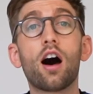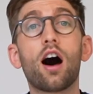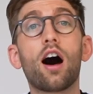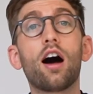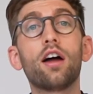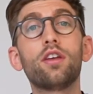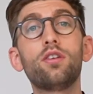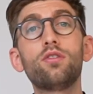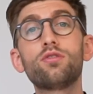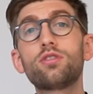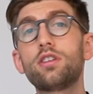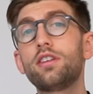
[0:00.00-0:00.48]

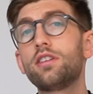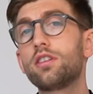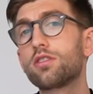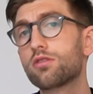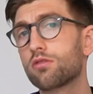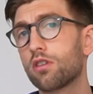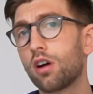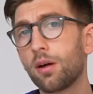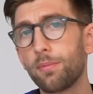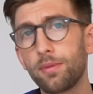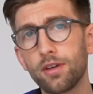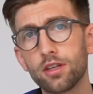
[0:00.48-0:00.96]
I usually
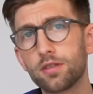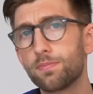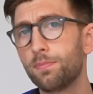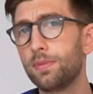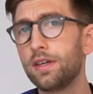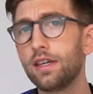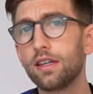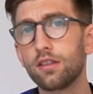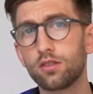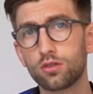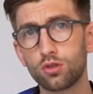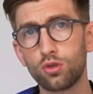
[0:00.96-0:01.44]
describe it as
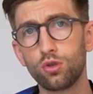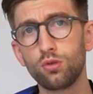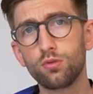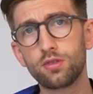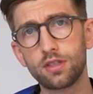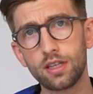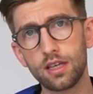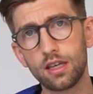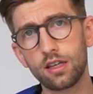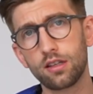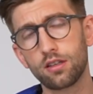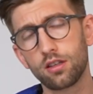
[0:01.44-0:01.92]
being
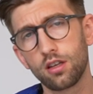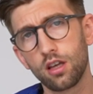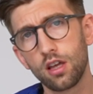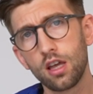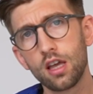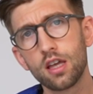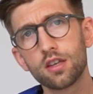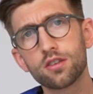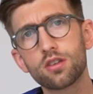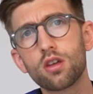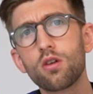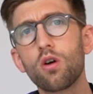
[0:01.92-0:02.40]
two-tiered.
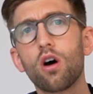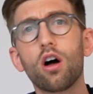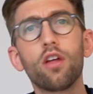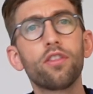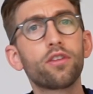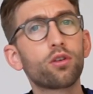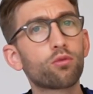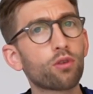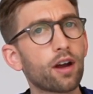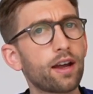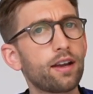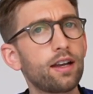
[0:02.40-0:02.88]
So on
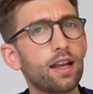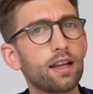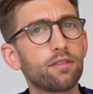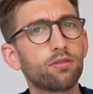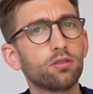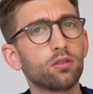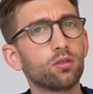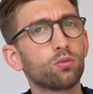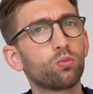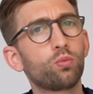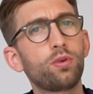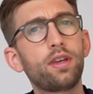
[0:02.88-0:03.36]
the ground
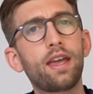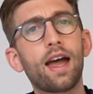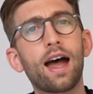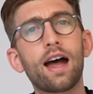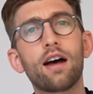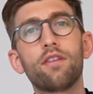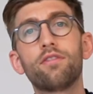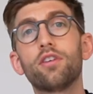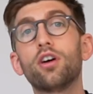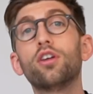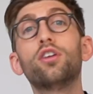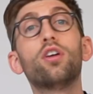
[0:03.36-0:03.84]
level, we
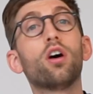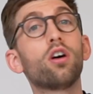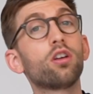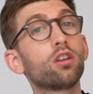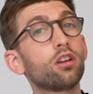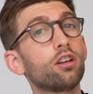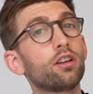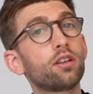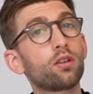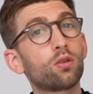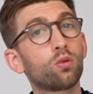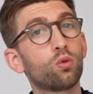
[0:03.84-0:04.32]
have an
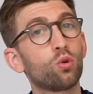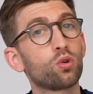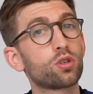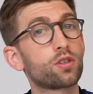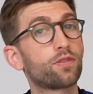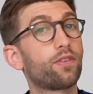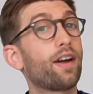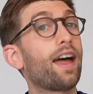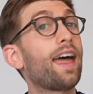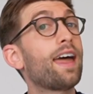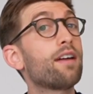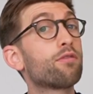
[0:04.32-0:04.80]
online course
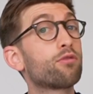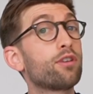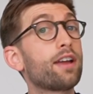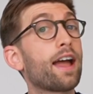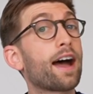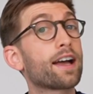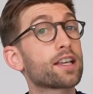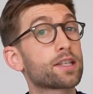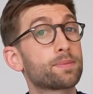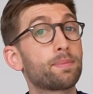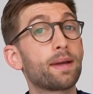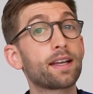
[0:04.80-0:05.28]
for every
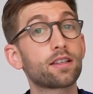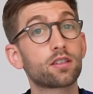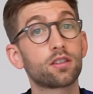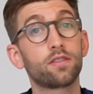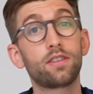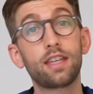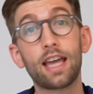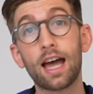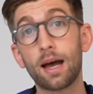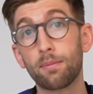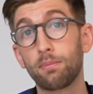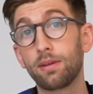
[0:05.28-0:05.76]
aspect of
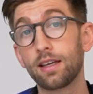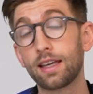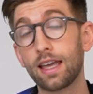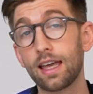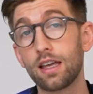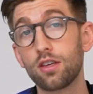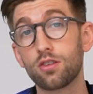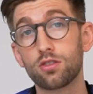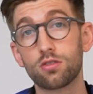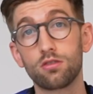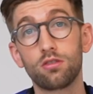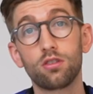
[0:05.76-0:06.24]
the
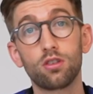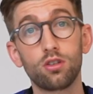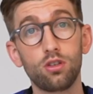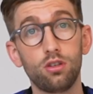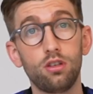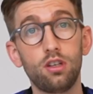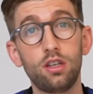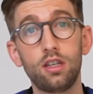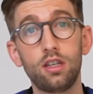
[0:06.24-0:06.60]
application that you